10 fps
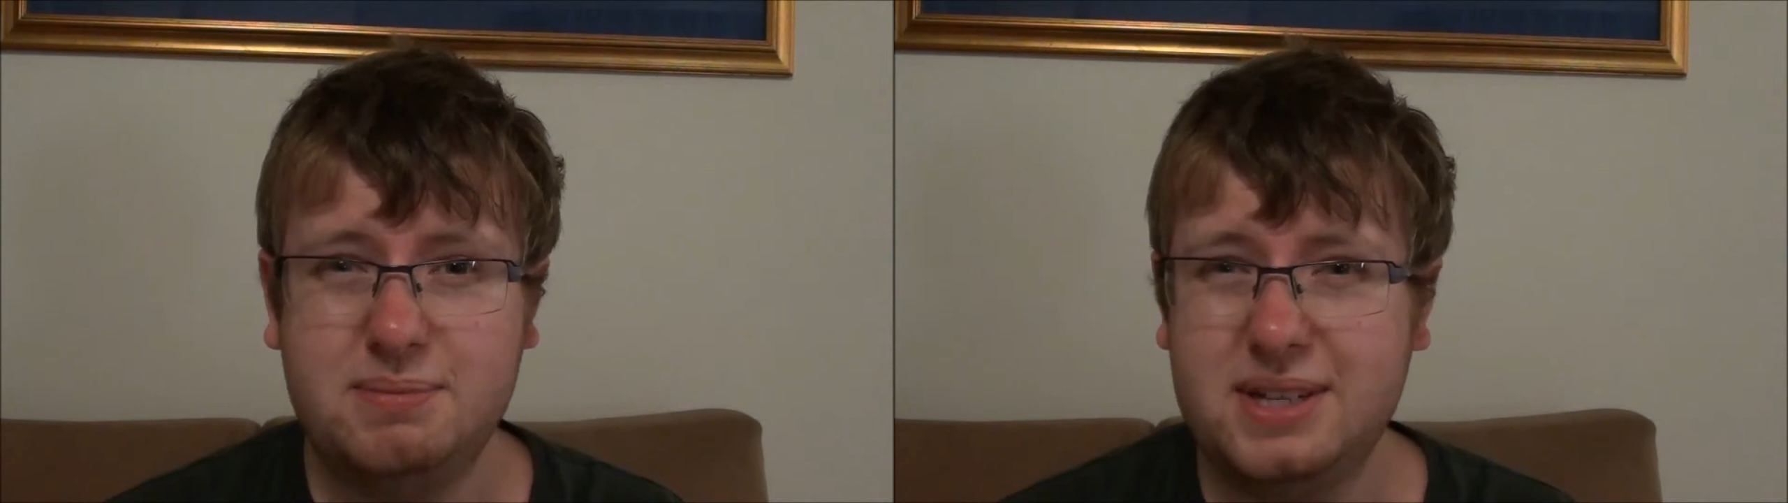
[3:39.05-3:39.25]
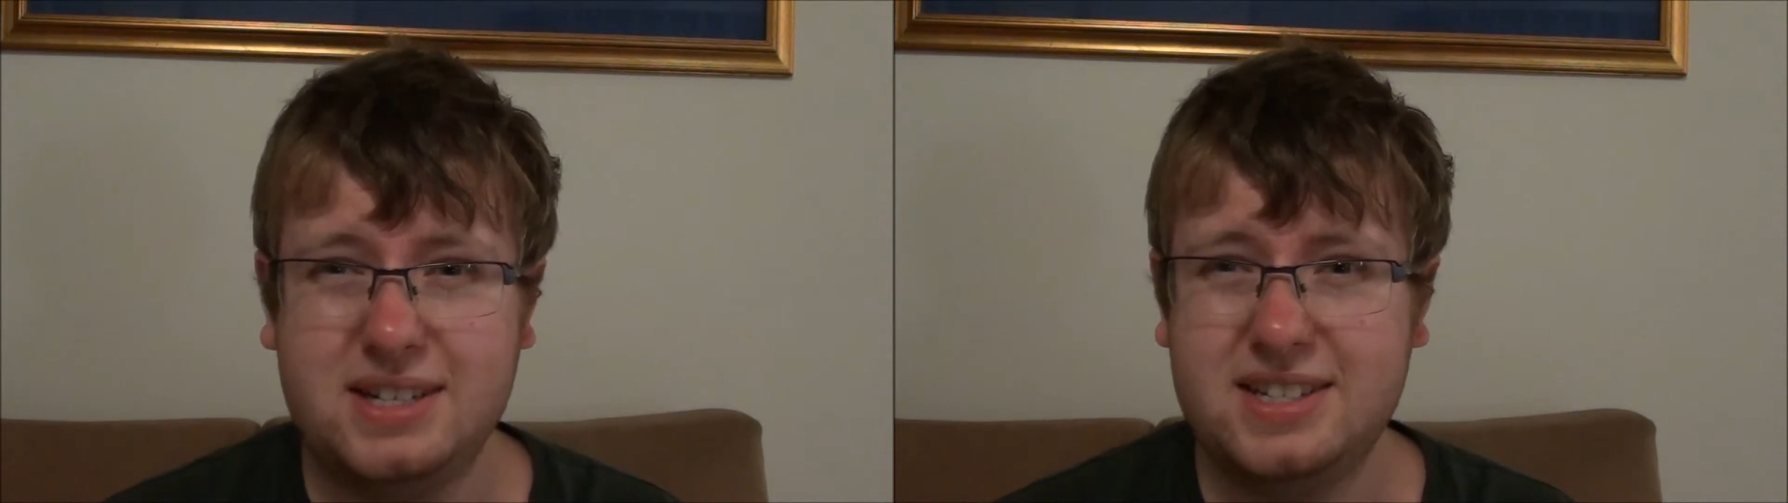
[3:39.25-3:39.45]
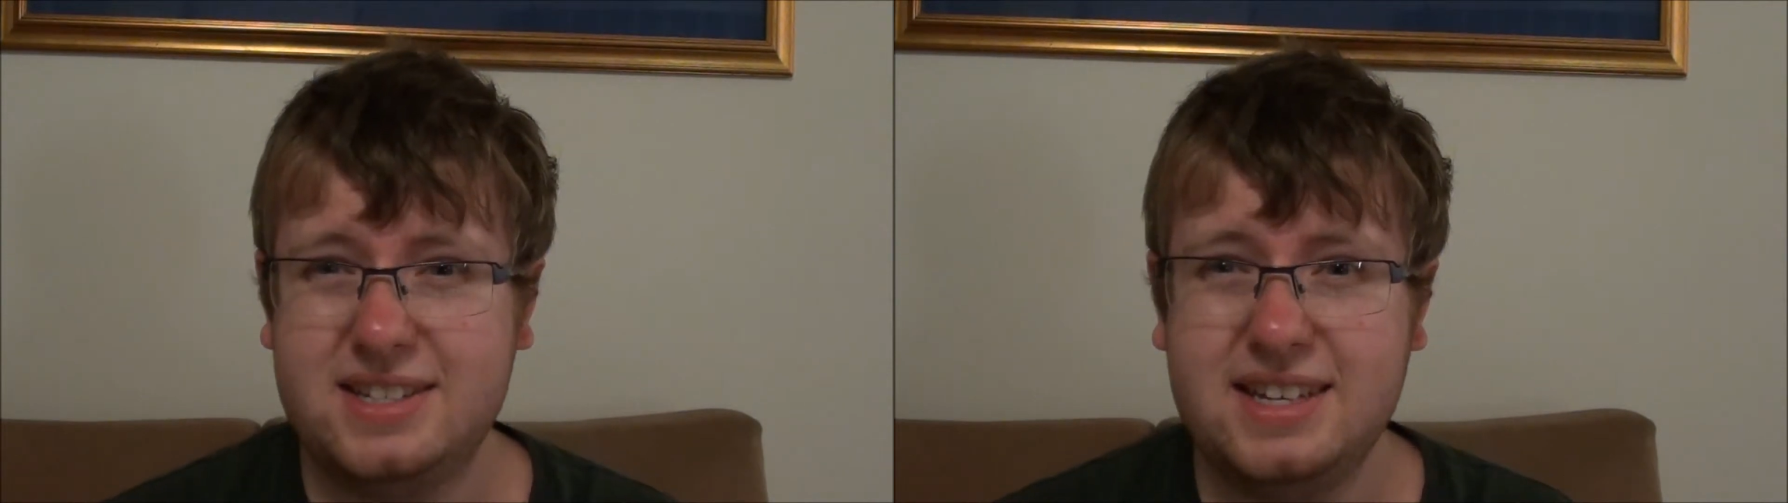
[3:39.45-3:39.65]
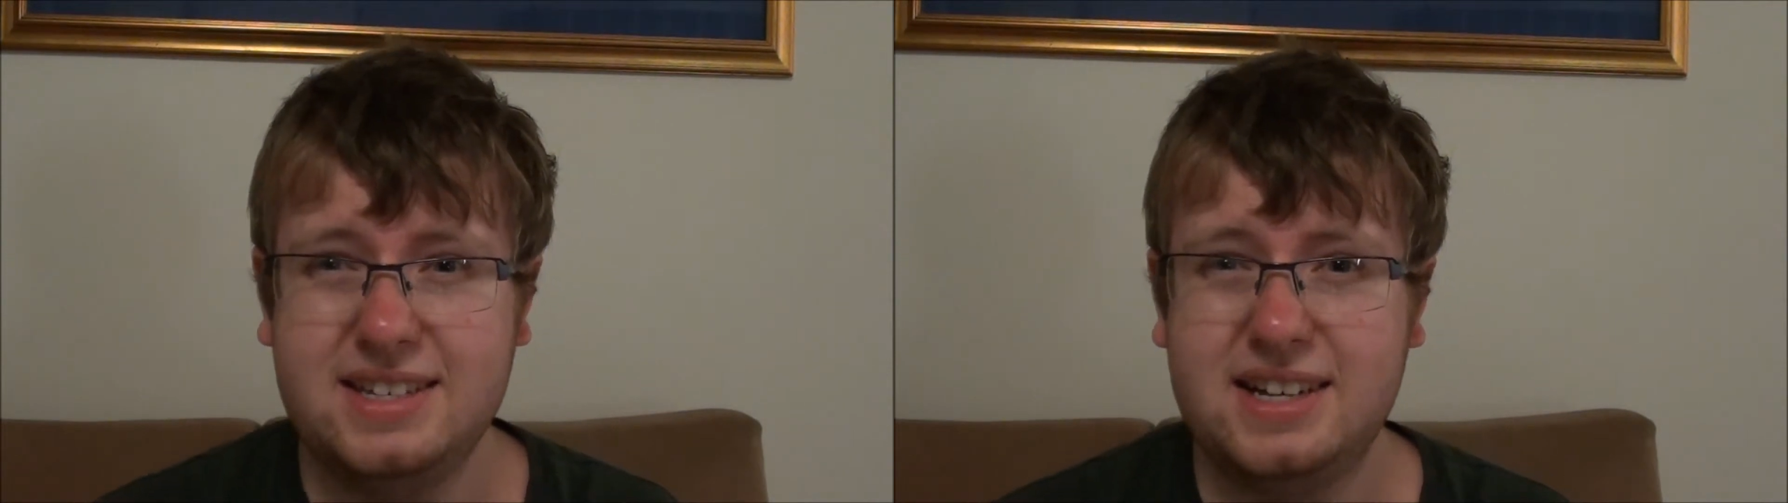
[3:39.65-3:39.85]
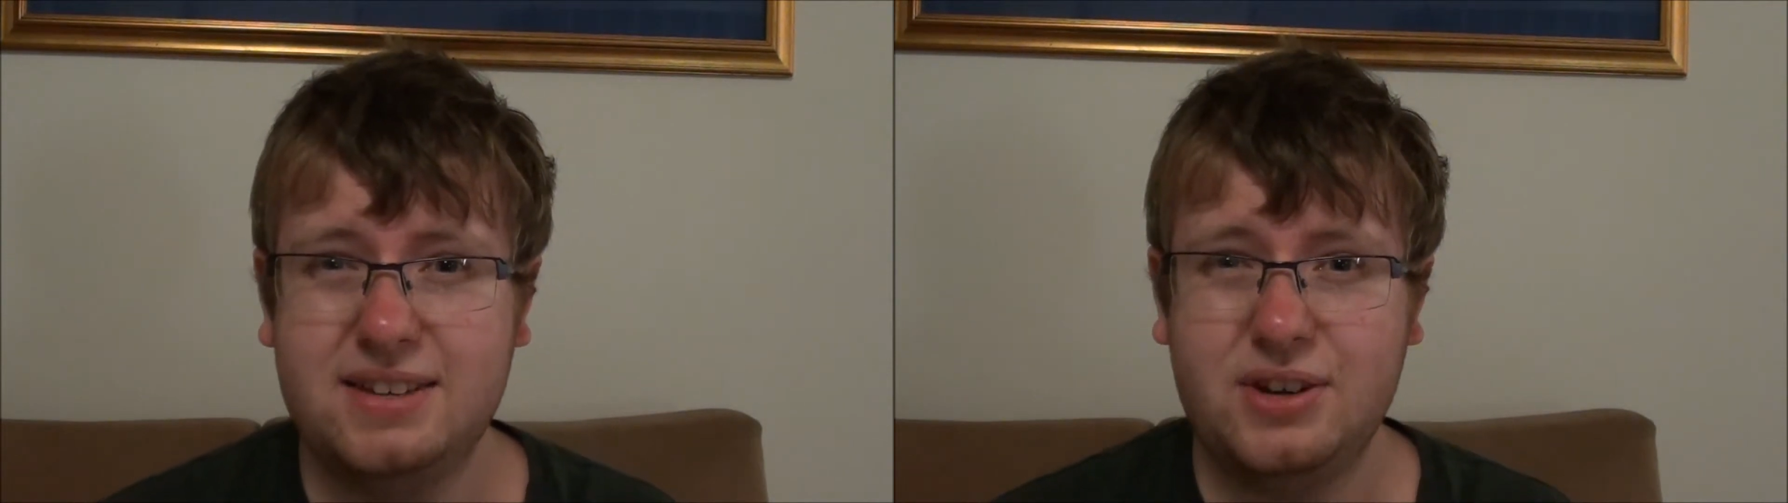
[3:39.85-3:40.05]
but it just
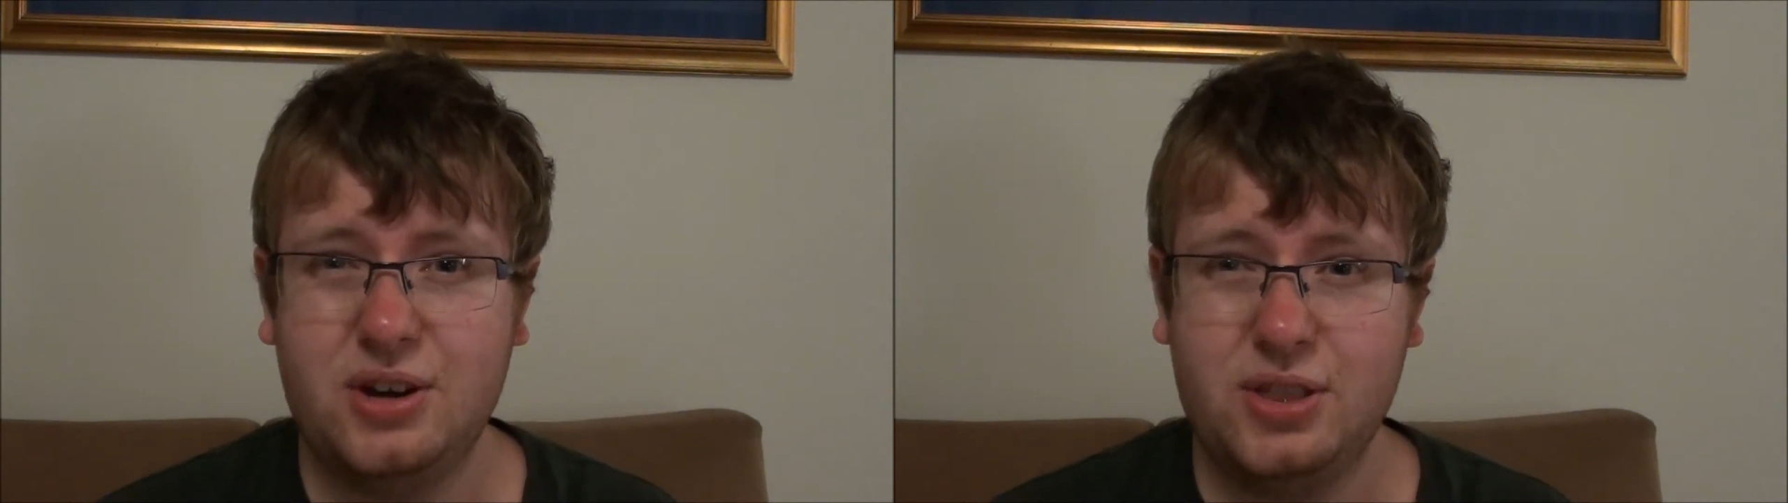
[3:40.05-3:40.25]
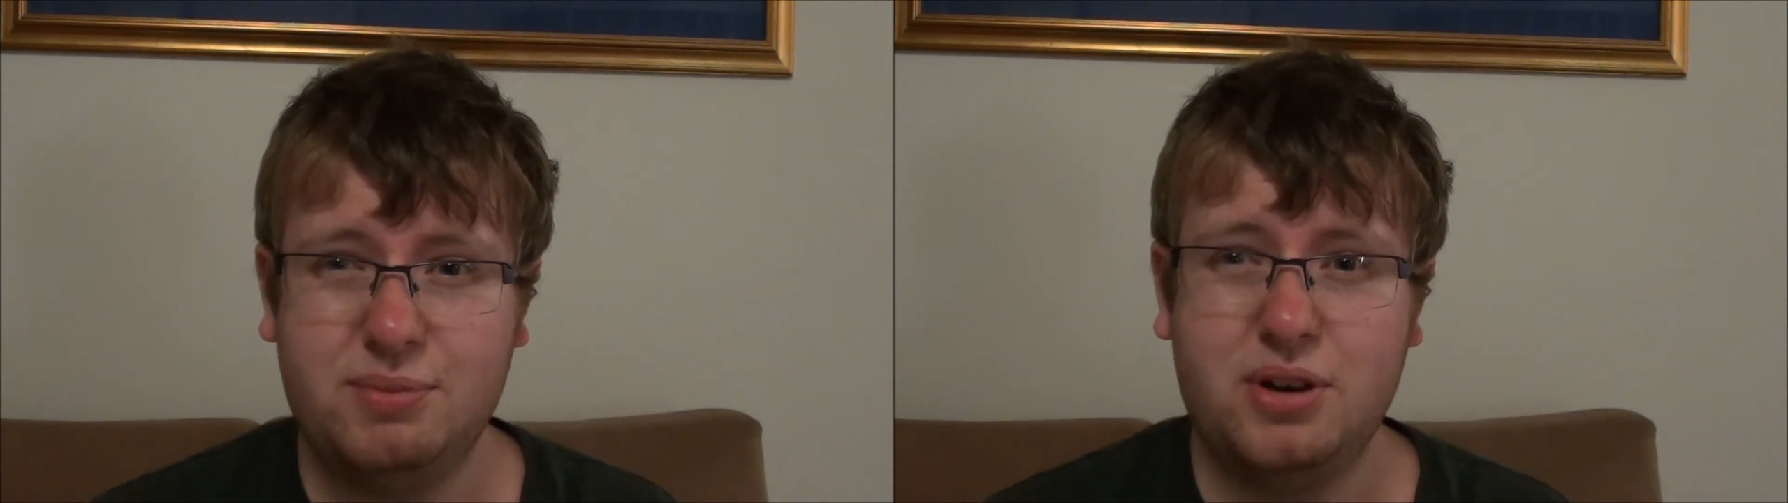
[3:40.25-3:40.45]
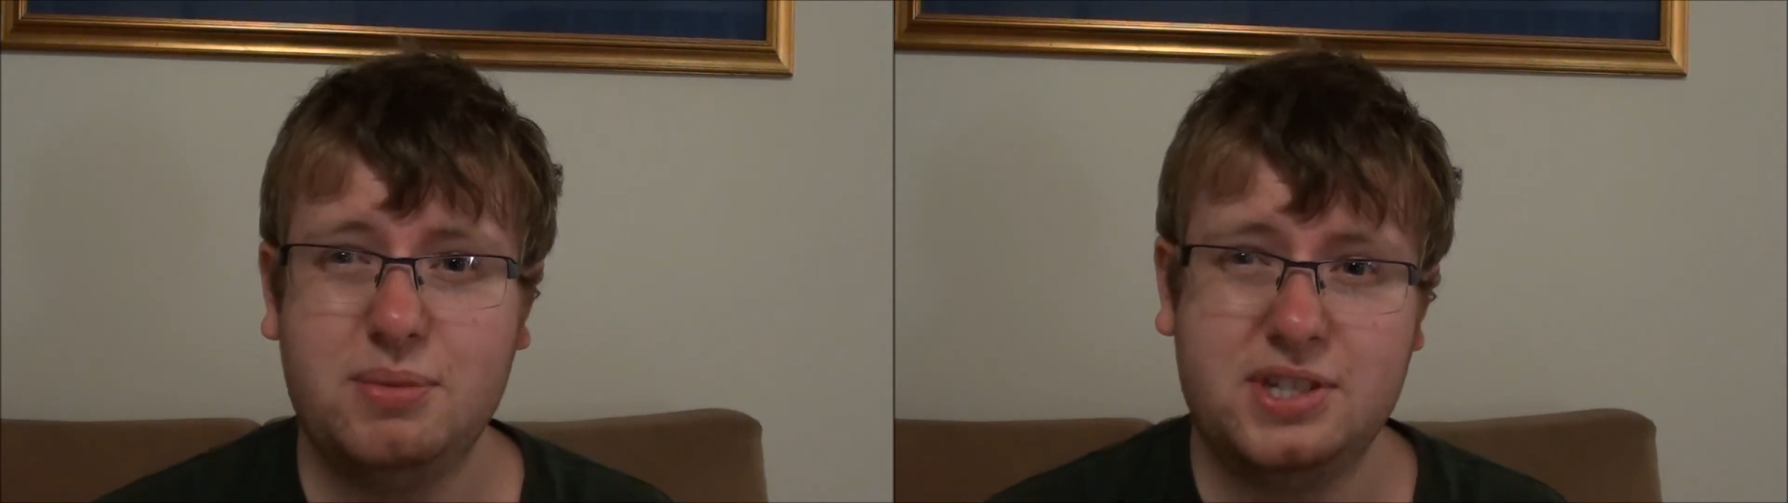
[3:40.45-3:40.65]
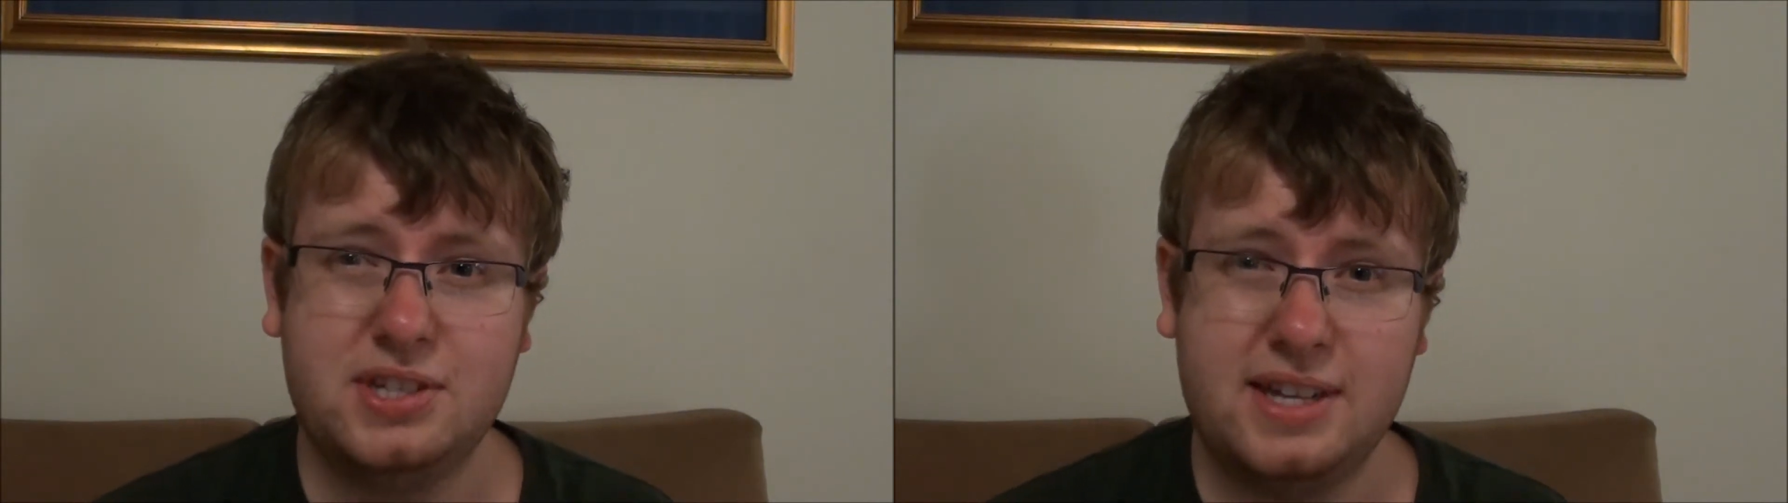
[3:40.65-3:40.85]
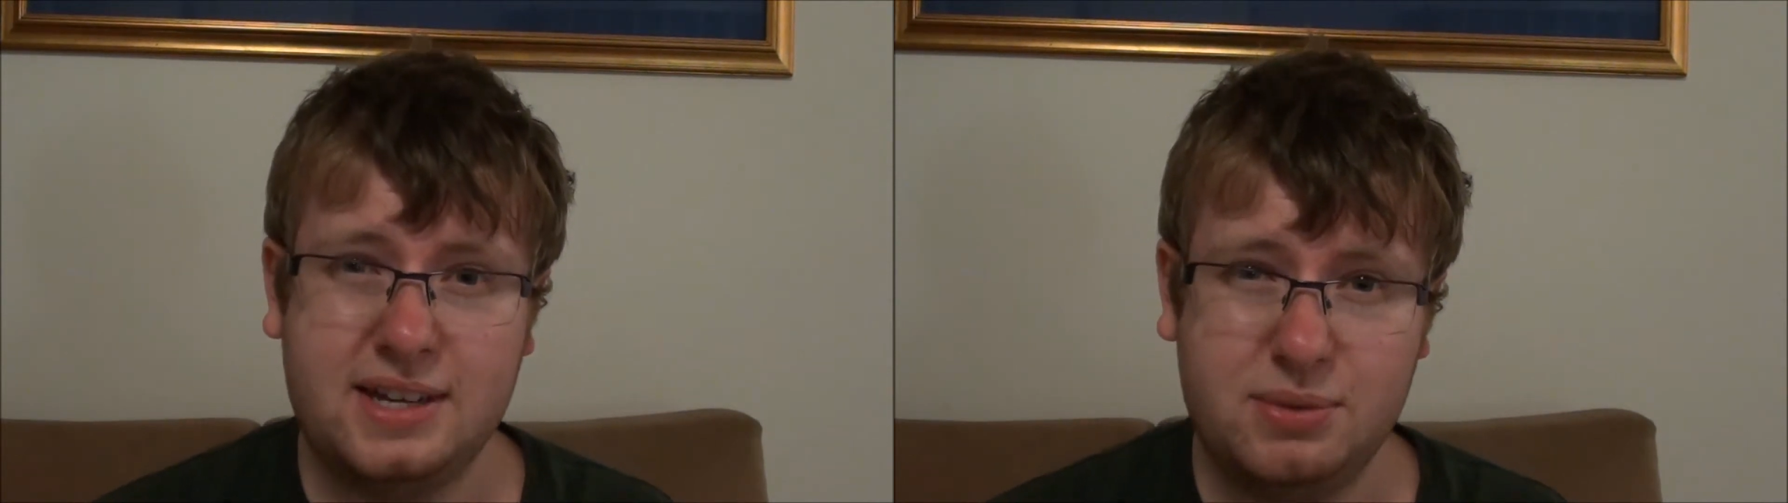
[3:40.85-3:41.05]
didn't deliver on the
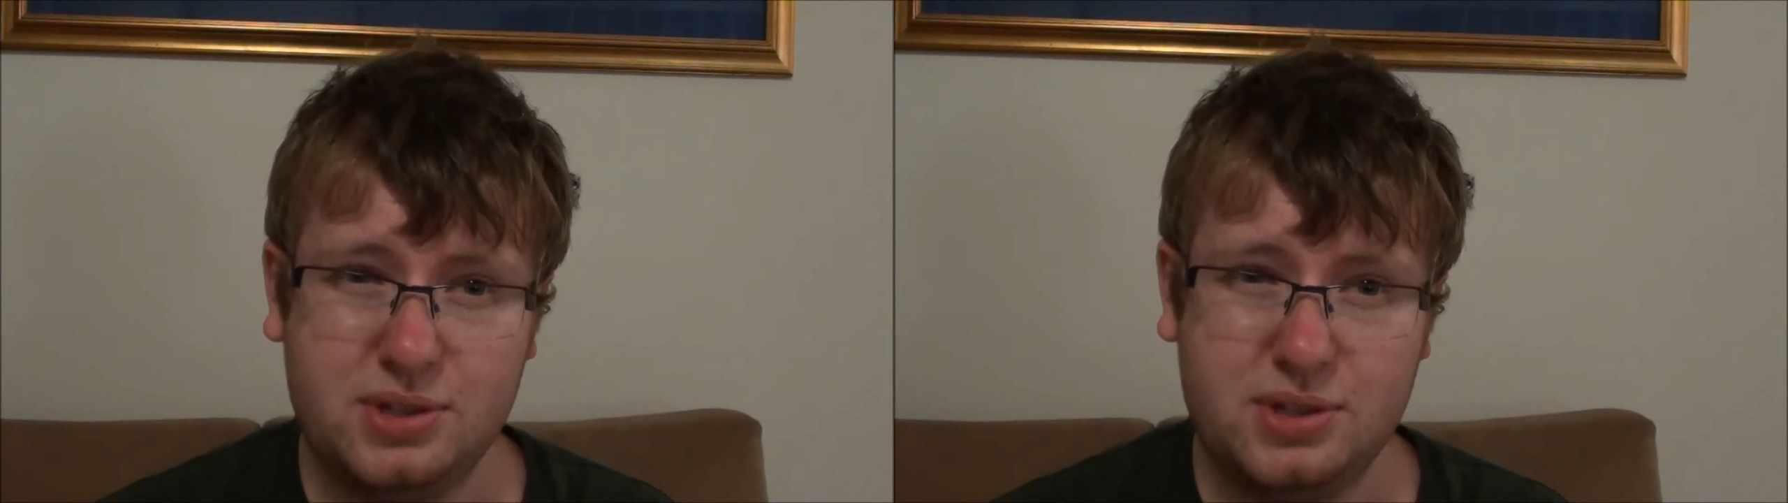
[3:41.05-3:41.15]
promises that it